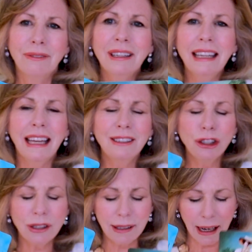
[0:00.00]
Really
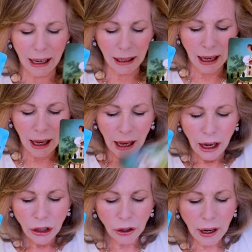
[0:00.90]
interesting.
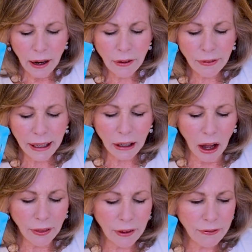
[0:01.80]
You're kind of like
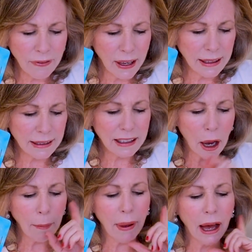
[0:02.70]
on the fence
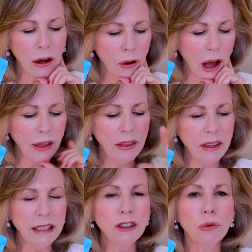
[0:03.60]
about
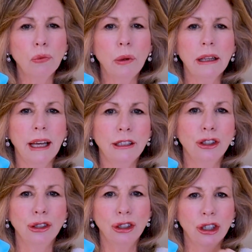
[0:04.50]
this
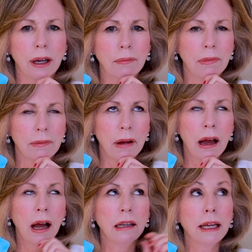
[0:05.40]
relationship.
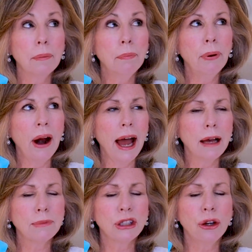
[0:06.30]
Like
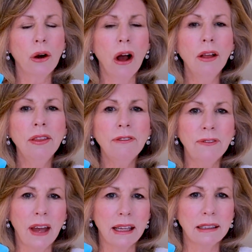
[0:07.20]
perhaps you're on the
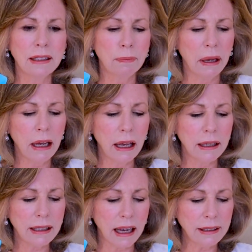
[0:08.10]
fence
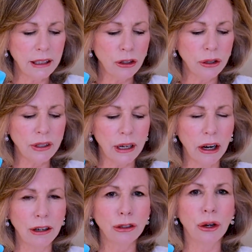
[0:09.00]
because I see two
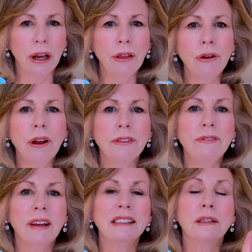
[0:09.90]
scenarios. You're either on the
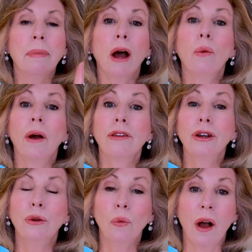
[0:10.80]
fence about whether
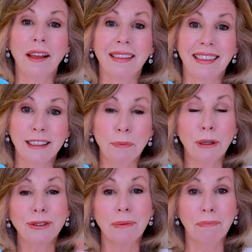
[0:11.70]
you want this
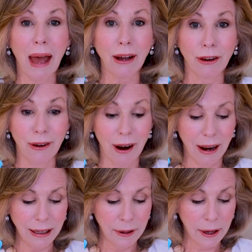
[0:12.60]
person back or not